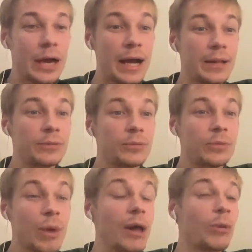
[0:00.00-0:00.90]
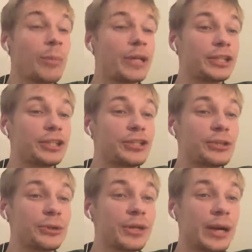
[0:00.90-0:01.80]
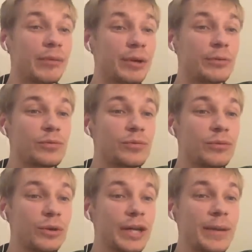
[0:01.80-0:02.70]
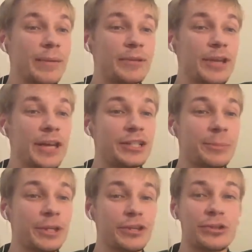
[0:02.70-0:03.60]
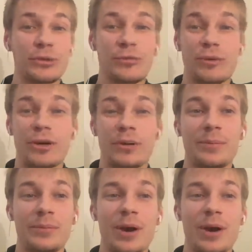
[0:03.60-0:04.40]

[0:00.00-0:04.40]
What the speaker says: and, well, we managed to cover 48 minutes so far.